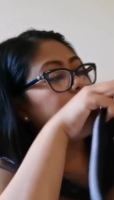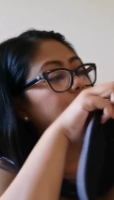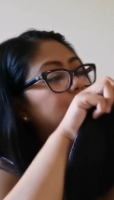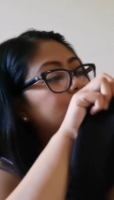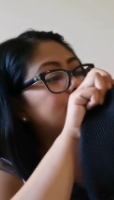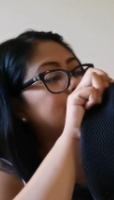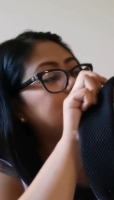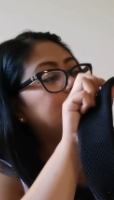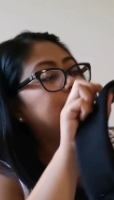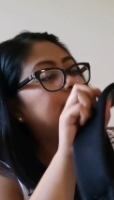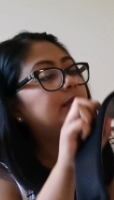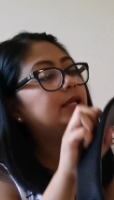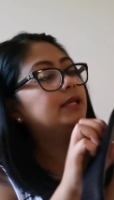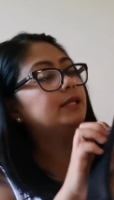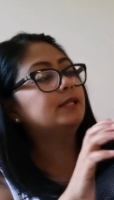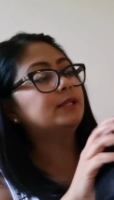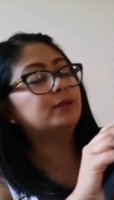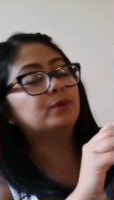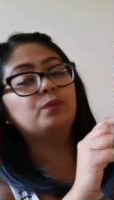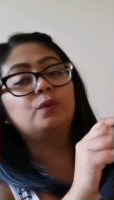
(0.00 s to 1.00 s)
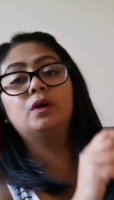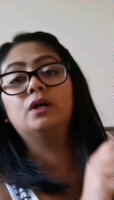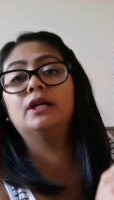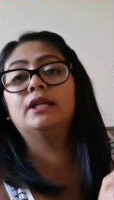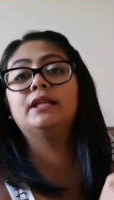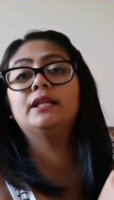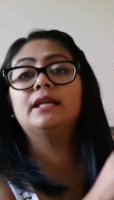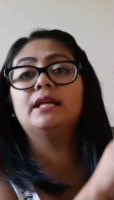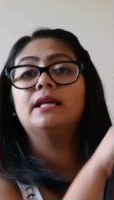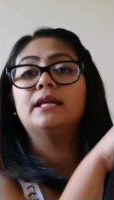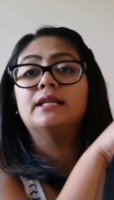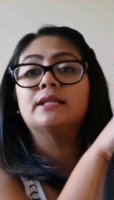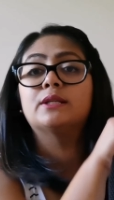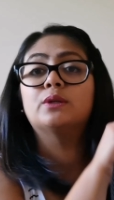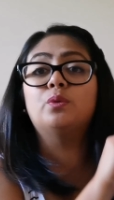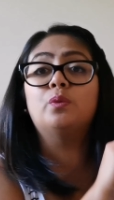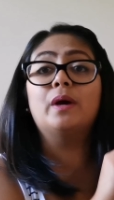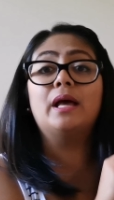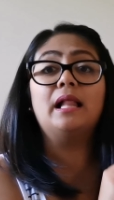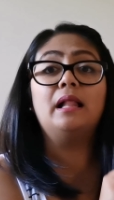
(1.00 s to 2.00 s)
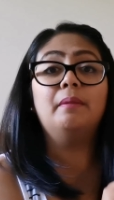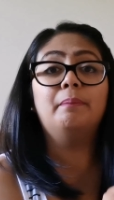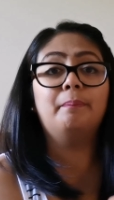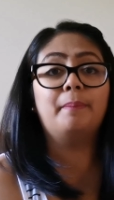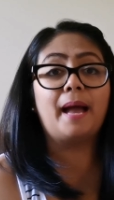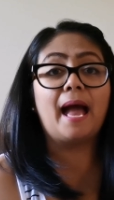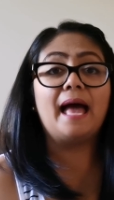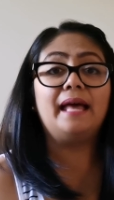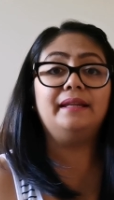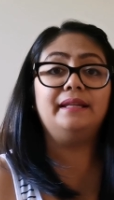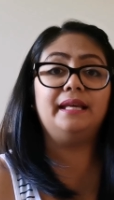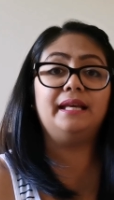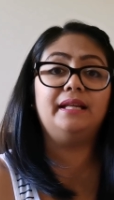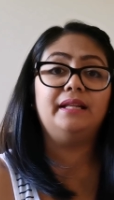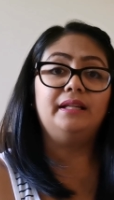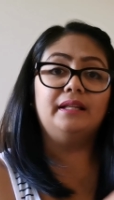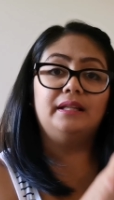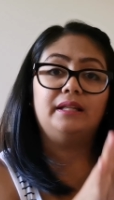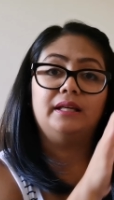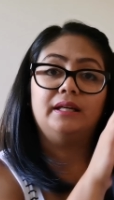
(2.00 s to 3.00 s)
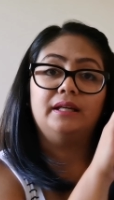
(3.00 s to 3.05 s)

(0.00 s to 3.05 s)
You see, this one is well padded.